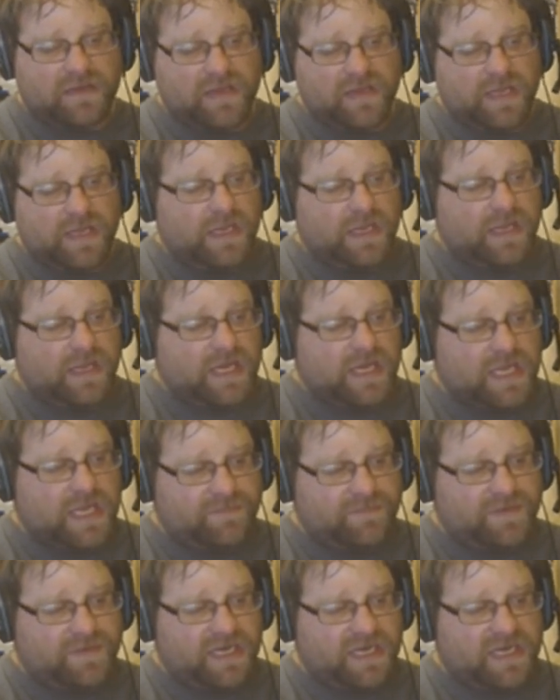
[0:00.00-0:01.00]

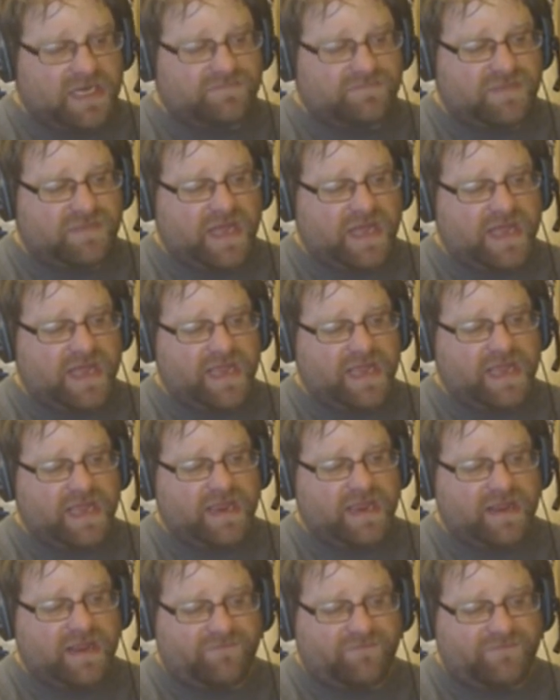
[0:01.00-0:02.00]
Accompanied by a
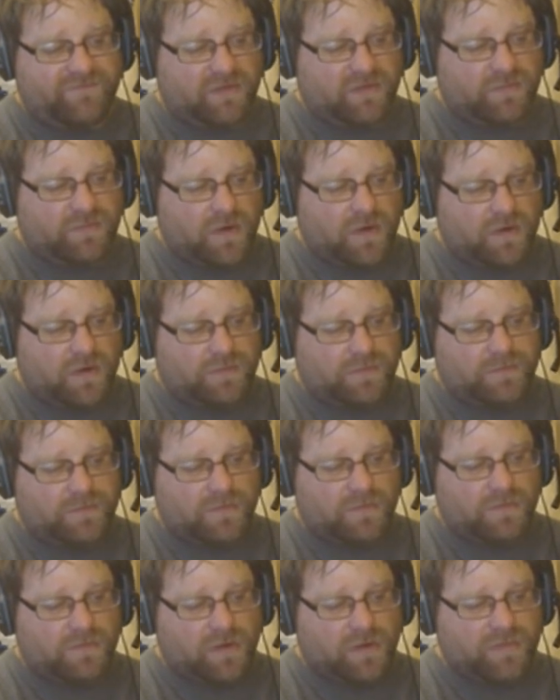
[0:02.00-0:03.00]
helpful
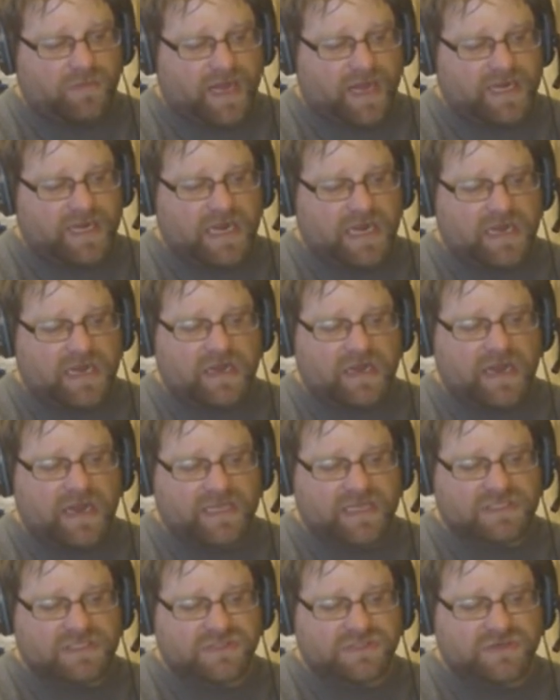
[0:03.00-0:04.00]
robot and an
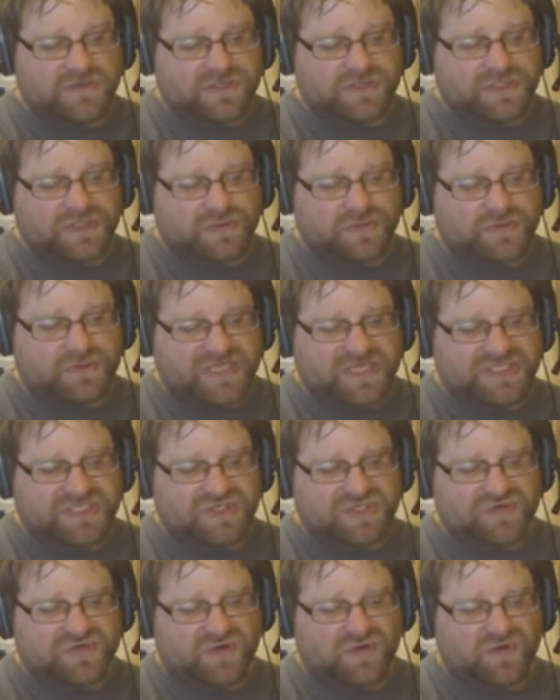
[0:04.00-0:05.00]

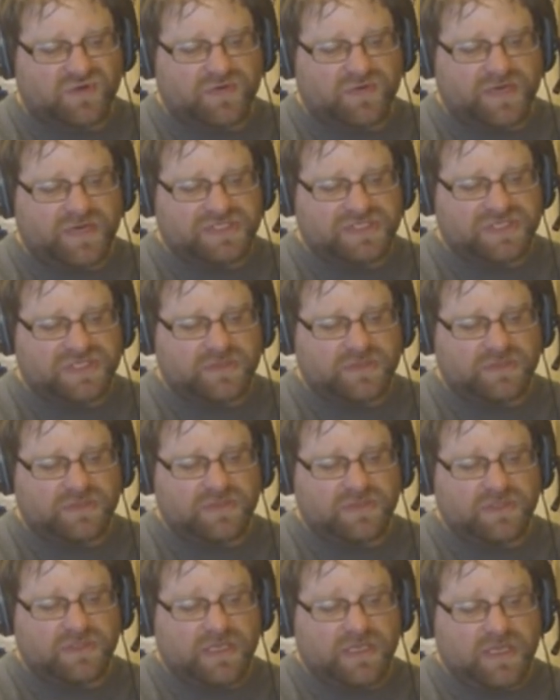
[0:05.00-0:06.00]
extraterrestrial creature,
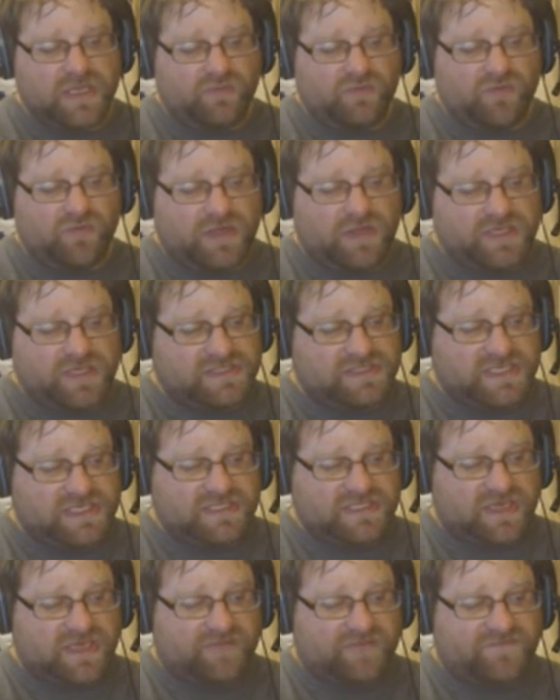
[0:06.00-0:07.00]
Willie sets
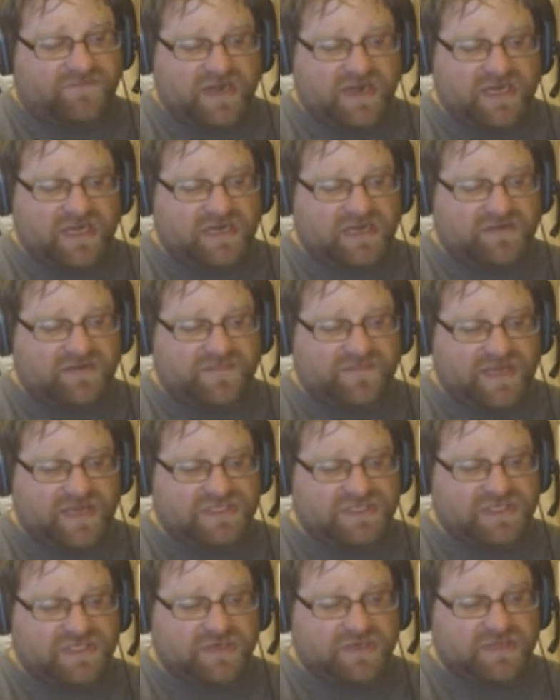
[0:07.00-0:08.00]
off on an
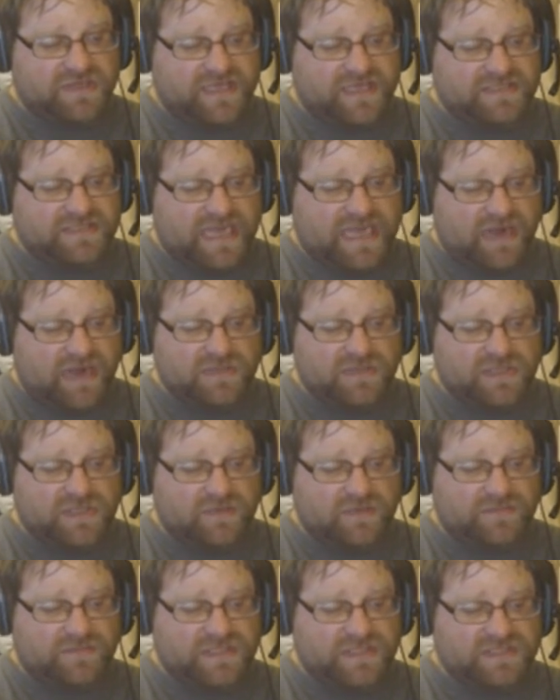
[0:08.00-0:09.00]
adventure that's out of
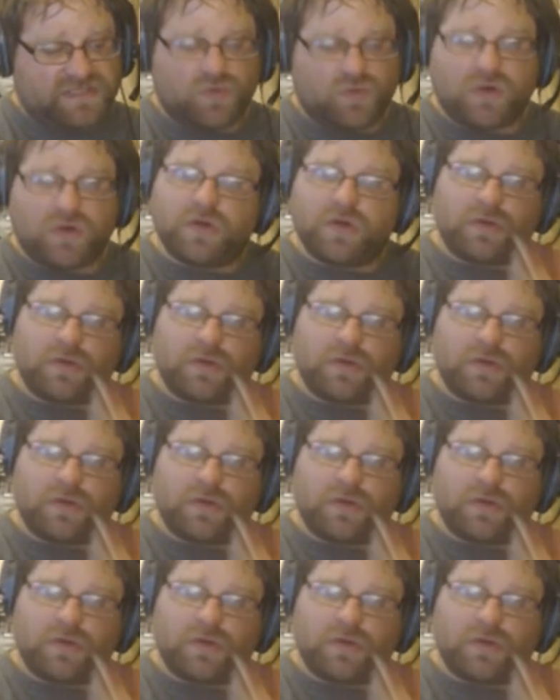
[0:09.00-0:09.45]
this world.